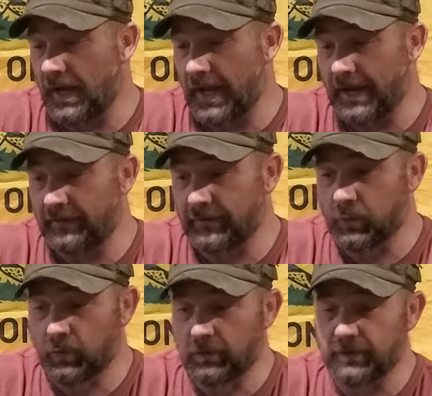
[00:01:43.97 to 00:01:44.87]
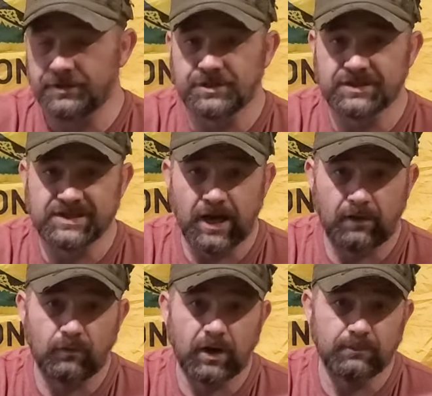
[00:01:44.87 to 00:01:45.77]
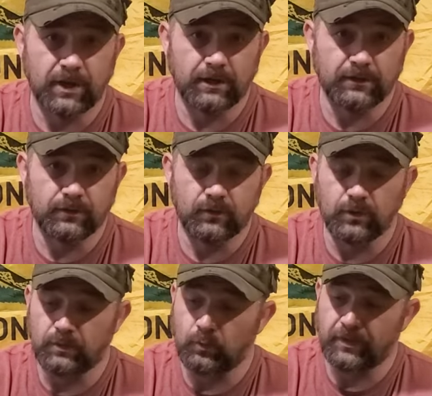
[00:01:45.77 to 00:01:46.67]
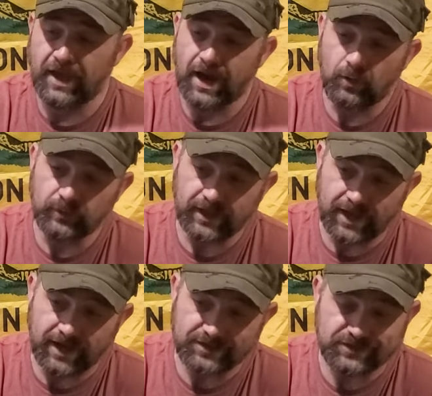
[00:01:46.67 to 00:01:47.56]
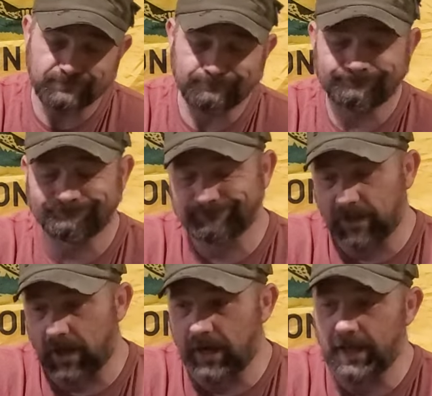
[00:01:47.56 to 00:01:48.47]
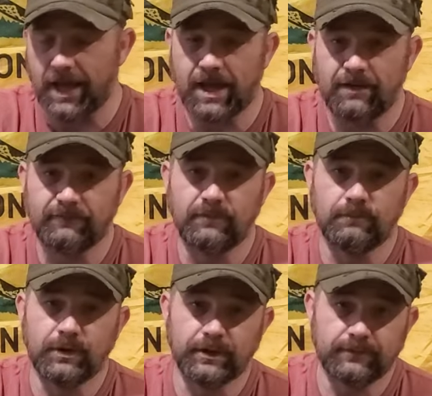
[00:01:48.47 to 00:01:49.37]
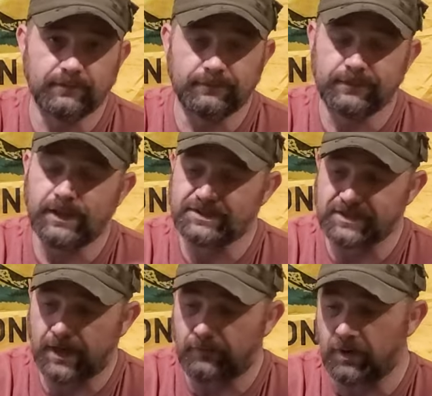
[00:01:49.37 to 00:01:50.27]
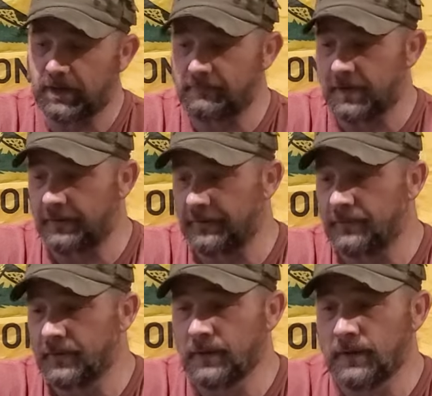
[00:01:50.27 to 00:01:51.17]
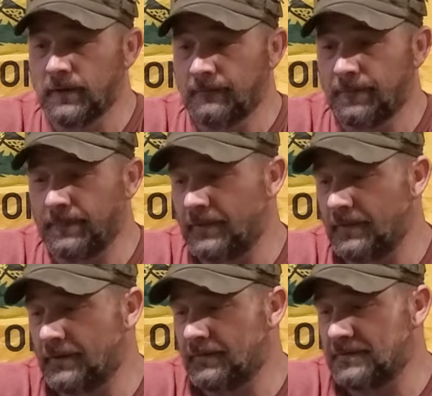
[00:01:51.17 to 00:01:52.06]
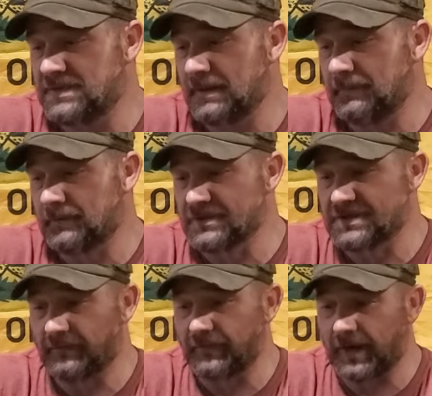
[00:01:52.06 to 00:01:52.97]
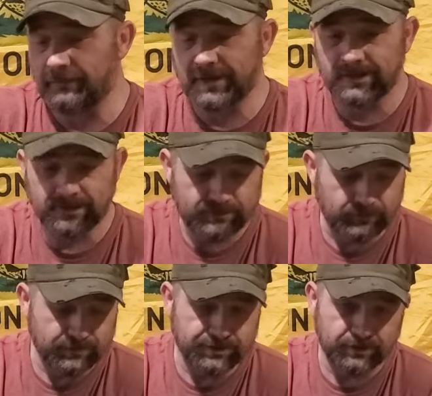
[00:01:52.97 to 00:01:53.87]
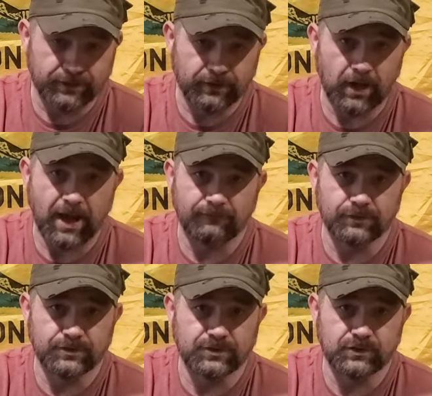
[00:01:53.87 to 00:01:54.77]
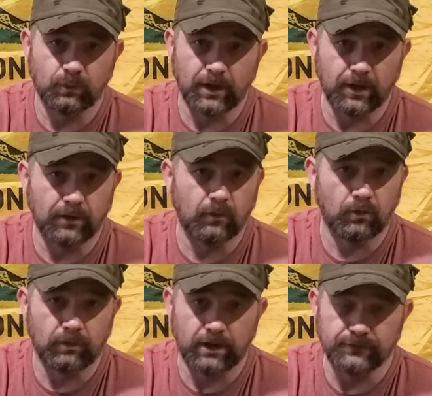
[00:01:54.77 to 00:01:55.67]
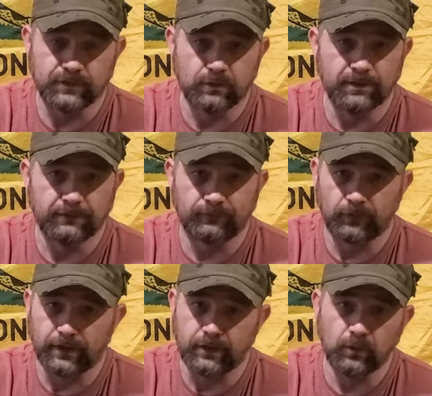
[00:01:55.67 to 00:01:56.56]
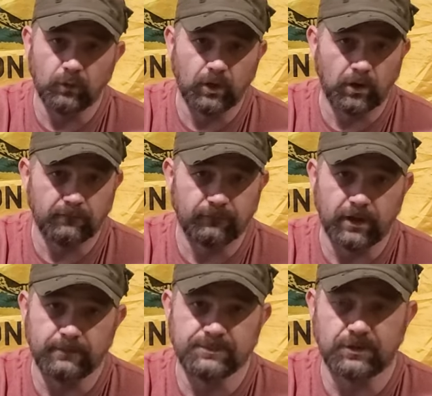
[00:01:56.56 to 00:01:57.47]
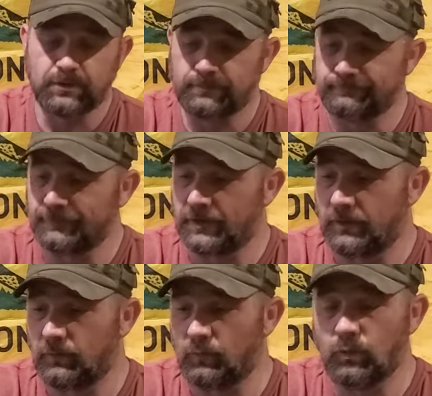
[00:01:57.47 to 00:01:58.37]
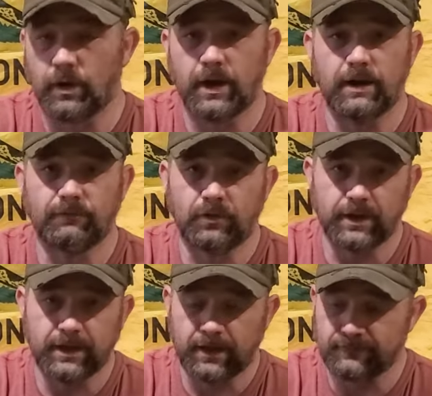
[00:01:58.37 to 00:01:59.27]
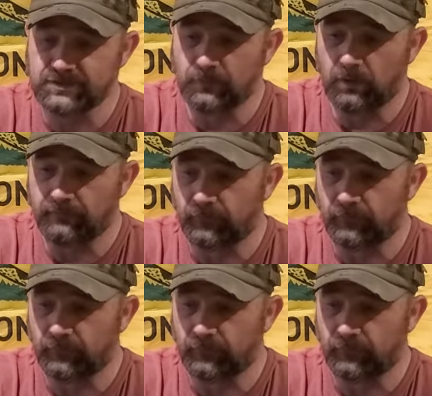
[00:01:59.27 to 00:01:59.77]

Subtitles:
And the 1/4 inch, it's not recommended to do it without gas. I have, but it's not recommended. The typical stuff that I'm getting into is your average square or round tubing for like go-kart frames, or whatever, any kind of small